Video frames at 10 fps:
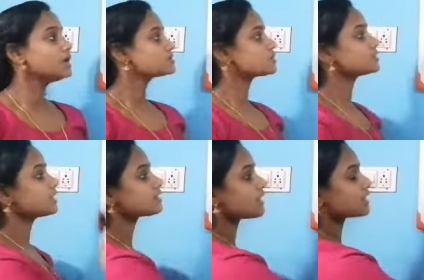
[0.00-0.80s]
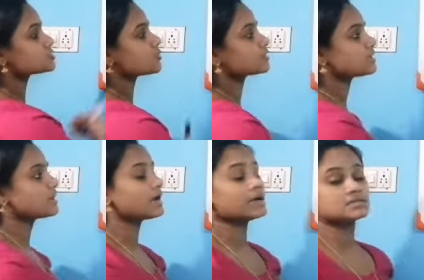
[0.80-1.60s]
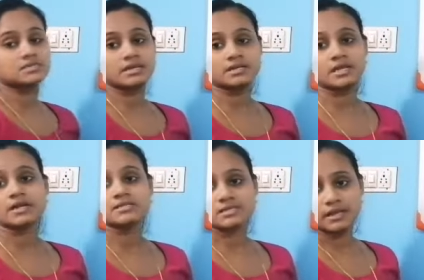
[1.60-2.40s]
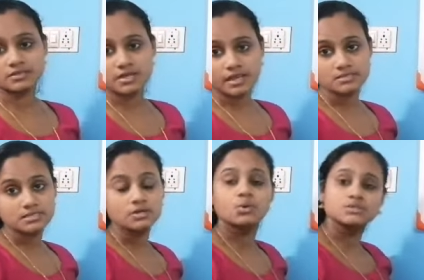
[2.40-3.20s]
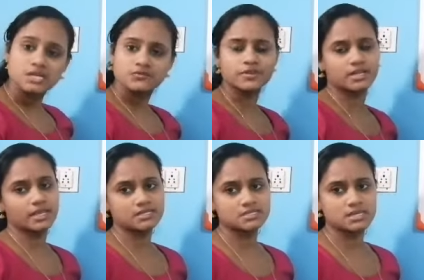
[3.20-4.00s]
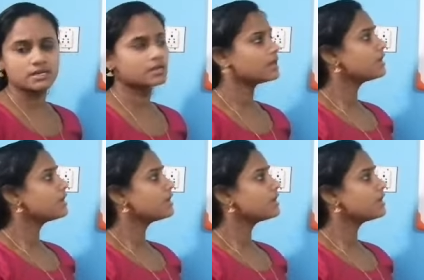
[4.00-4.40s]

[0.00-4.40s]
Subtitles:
So they react with the acid, that is nitric acid or sulfuric acid,